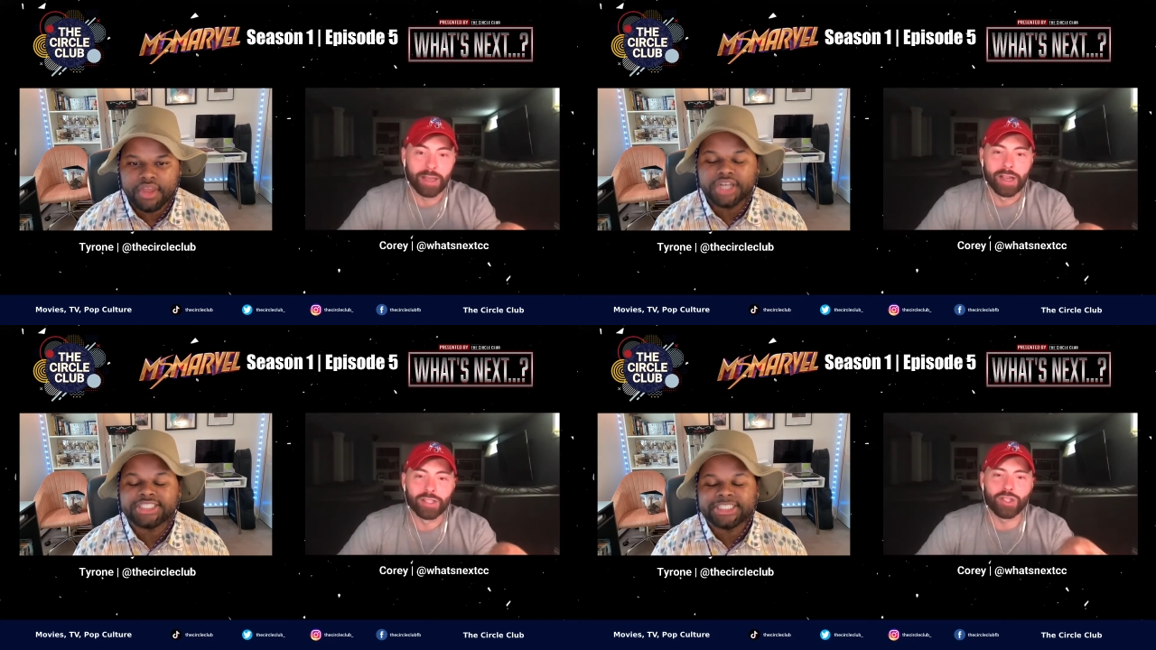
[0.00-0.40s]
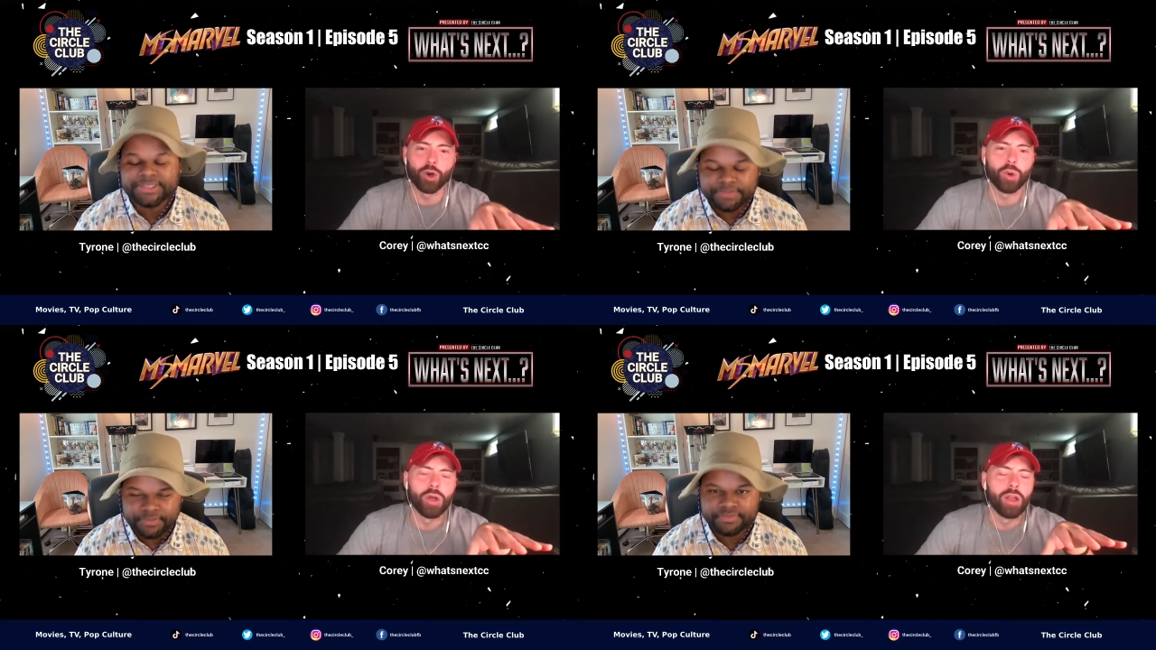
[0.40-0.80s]
Speaker 1: Yes.
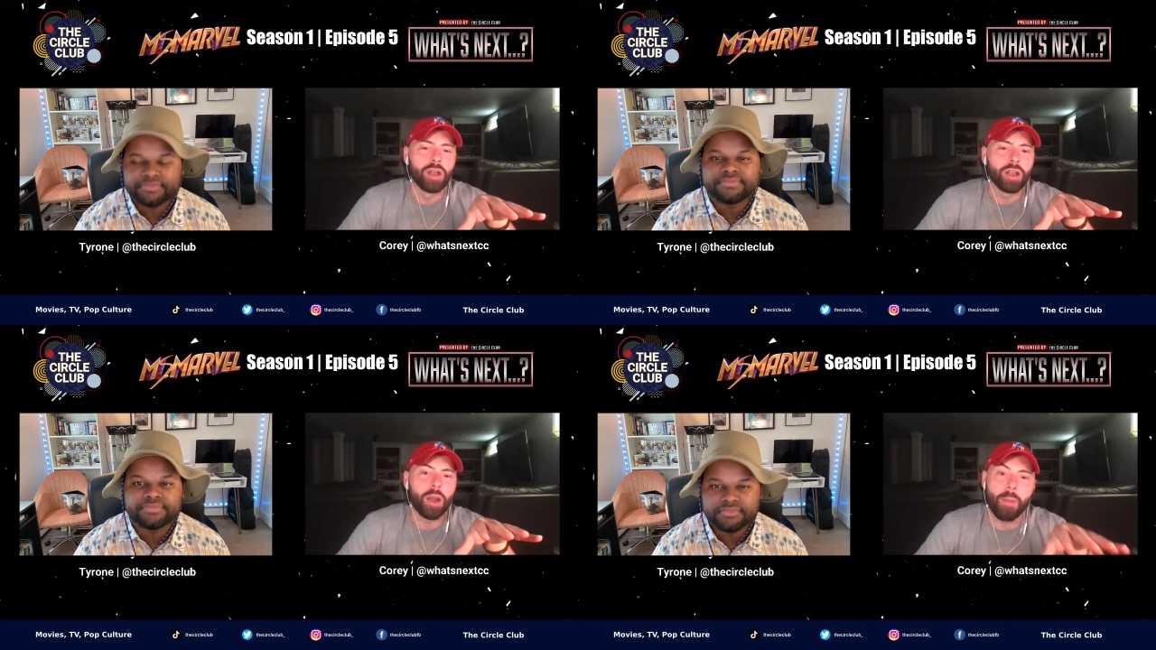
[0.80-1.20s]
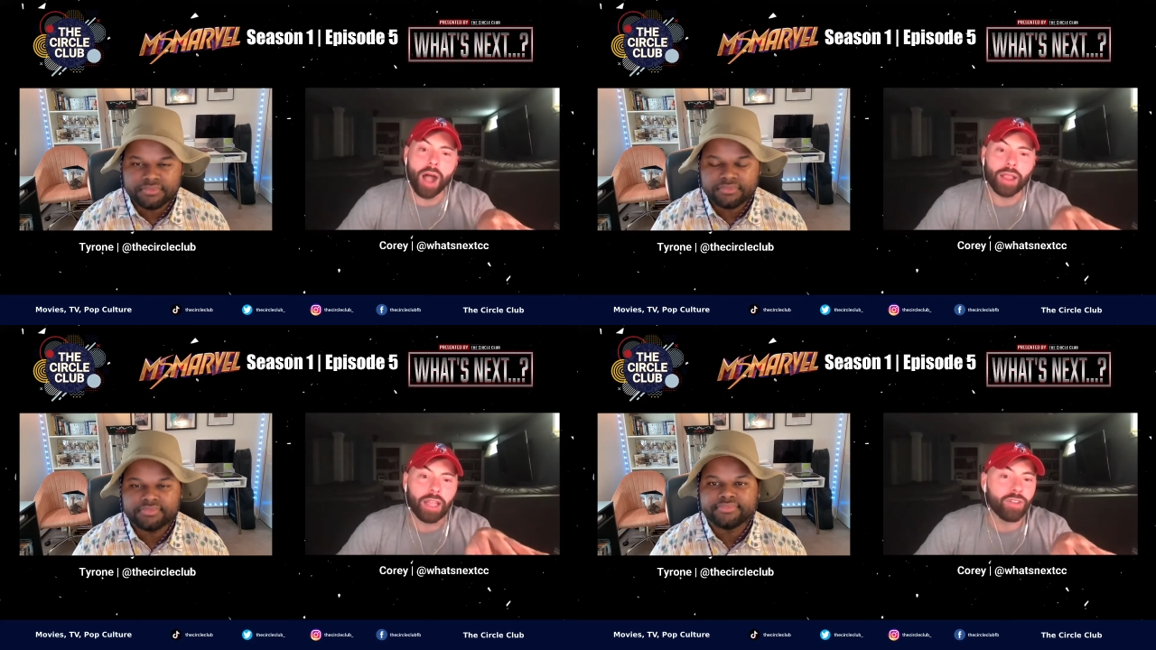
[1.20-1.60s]
So
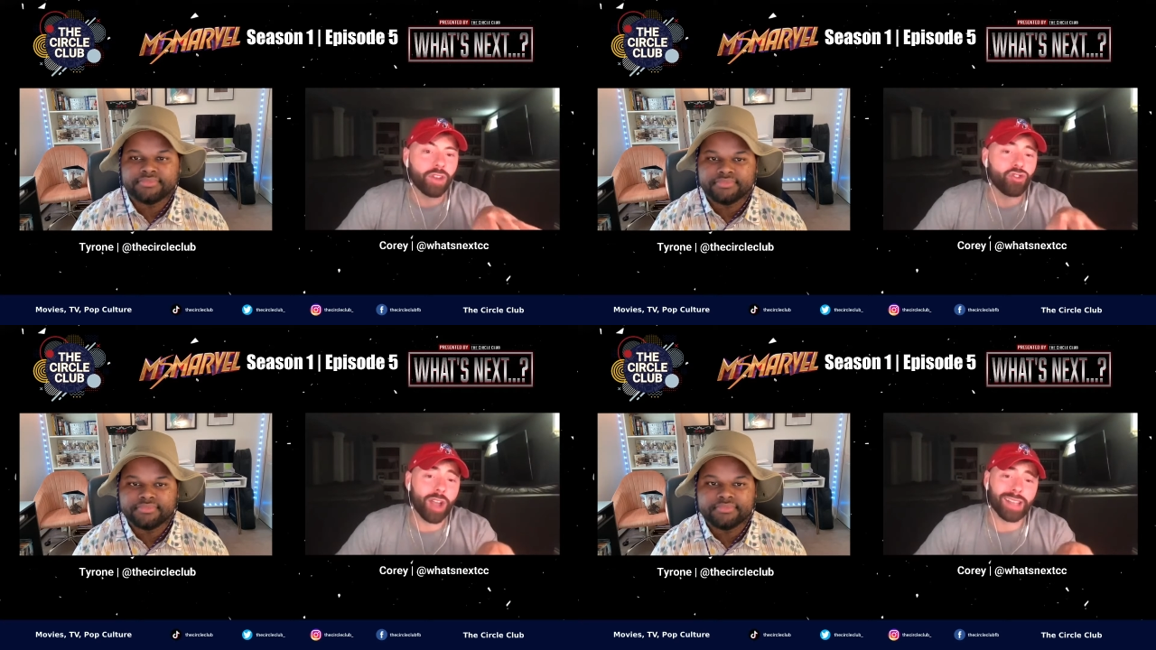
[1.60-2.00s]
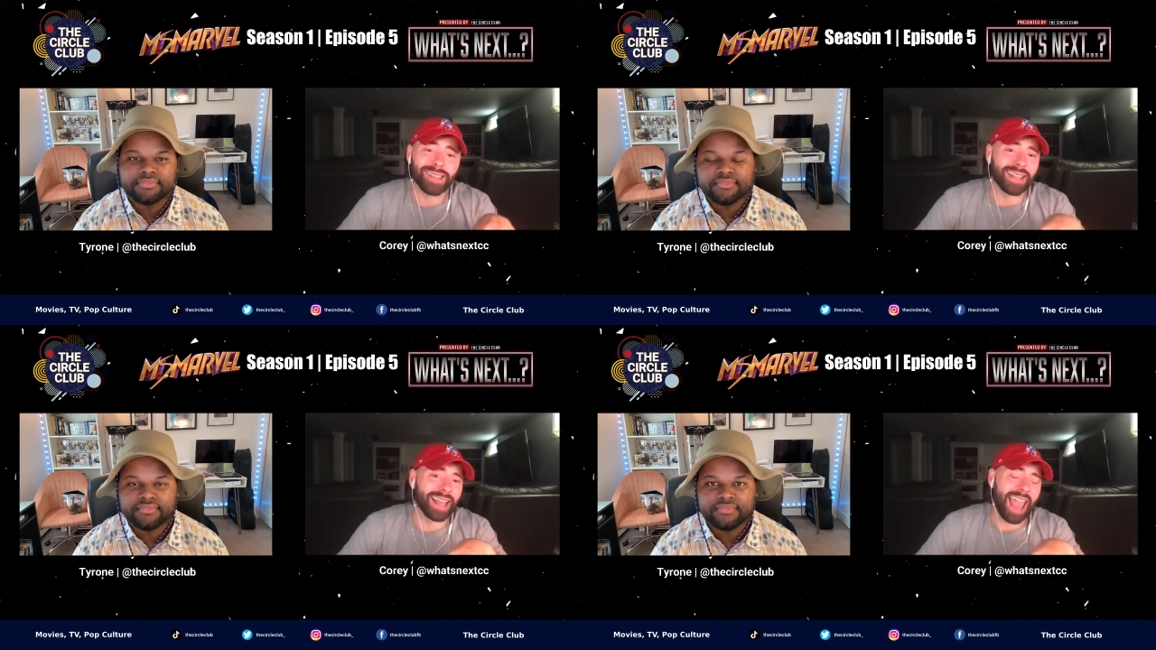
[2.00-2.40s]
Kamala even addressing, like,